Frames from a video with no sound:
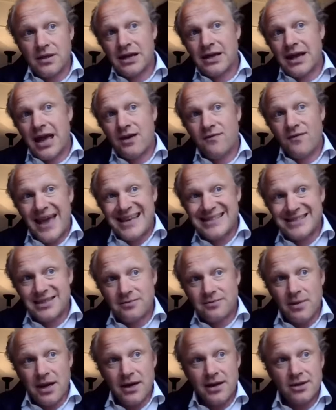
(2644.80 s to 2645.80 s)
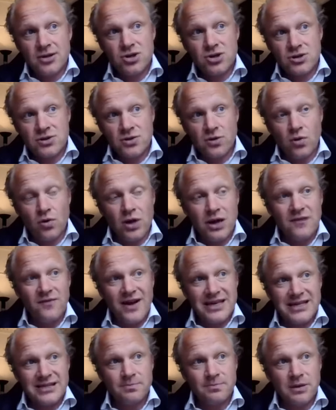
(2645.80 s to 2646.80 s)
that have asset managers or
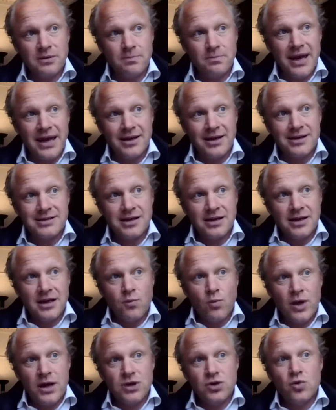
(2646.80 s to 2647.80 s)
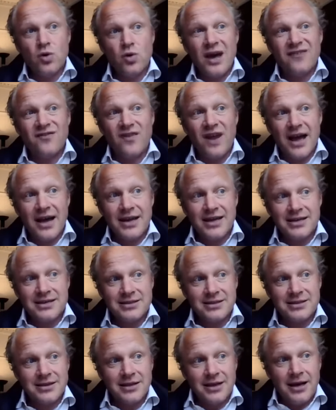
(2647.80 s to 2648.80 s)
investment banks where you
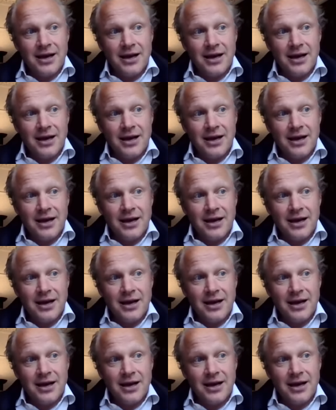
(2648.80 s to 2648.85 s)
advise.